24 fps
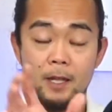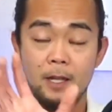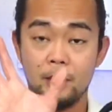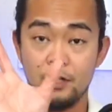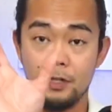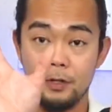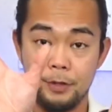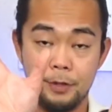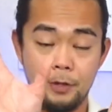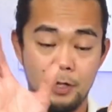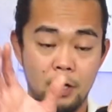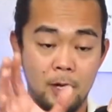
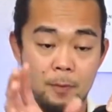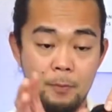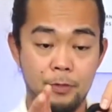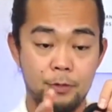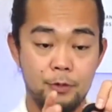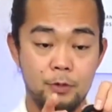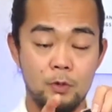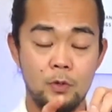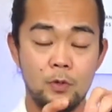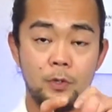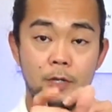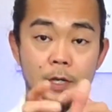your thumb
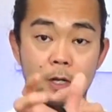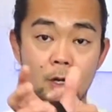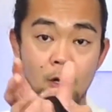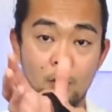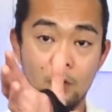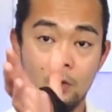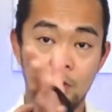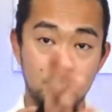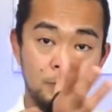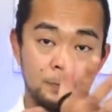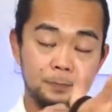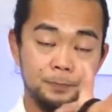through the
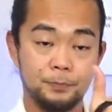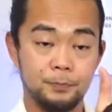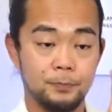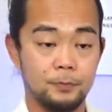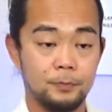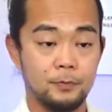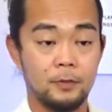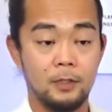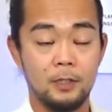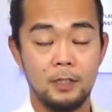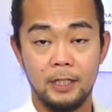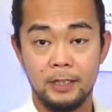hole
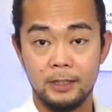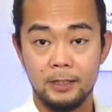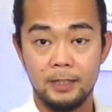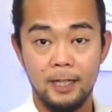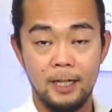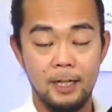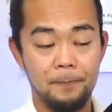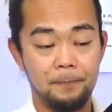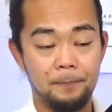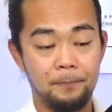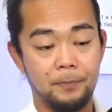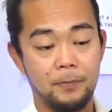like
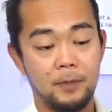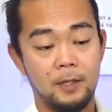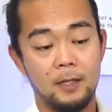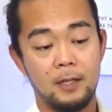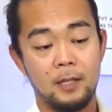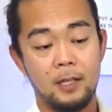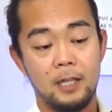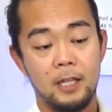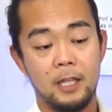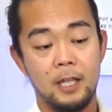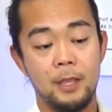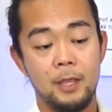that
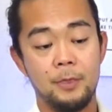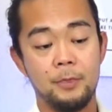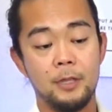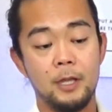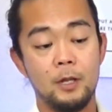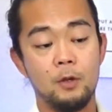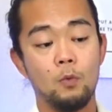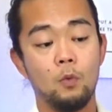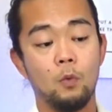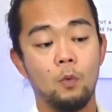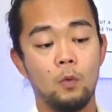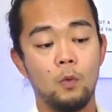and
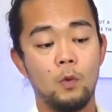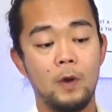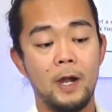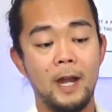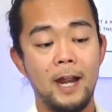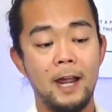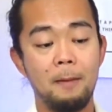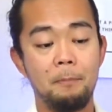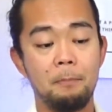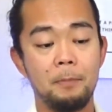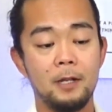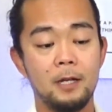then
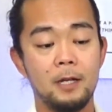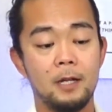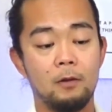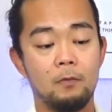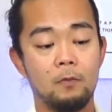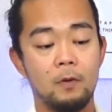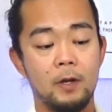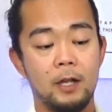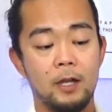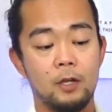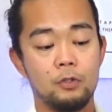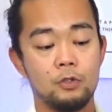wrap it
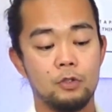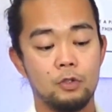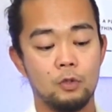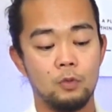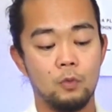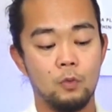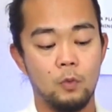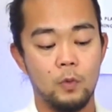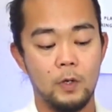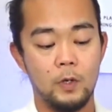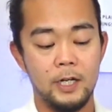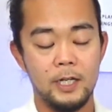around
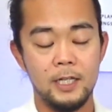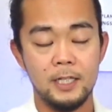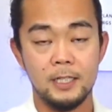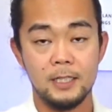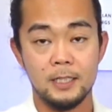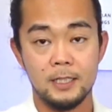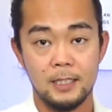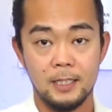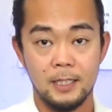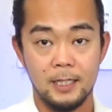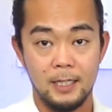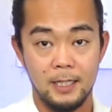your
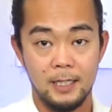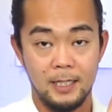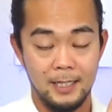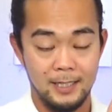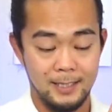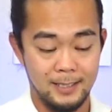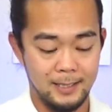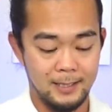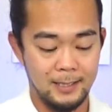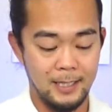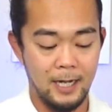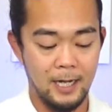wrist
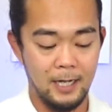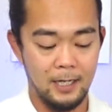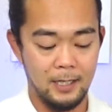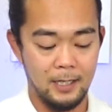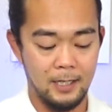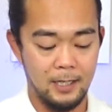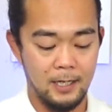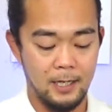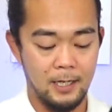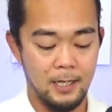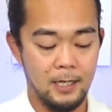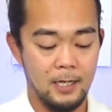as tight
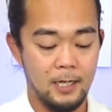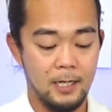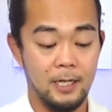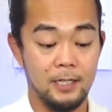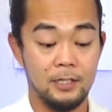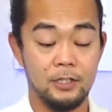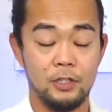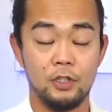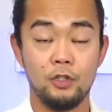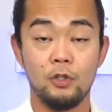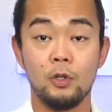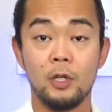
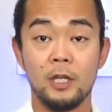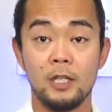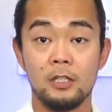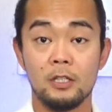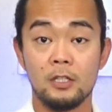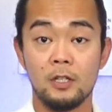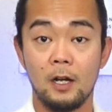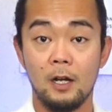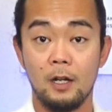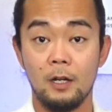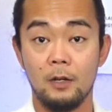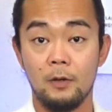as you can
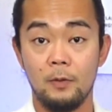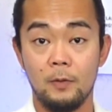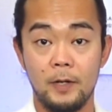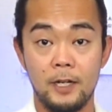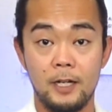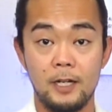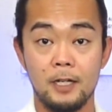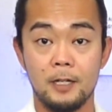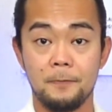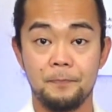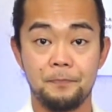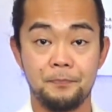
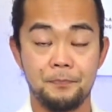tolerate.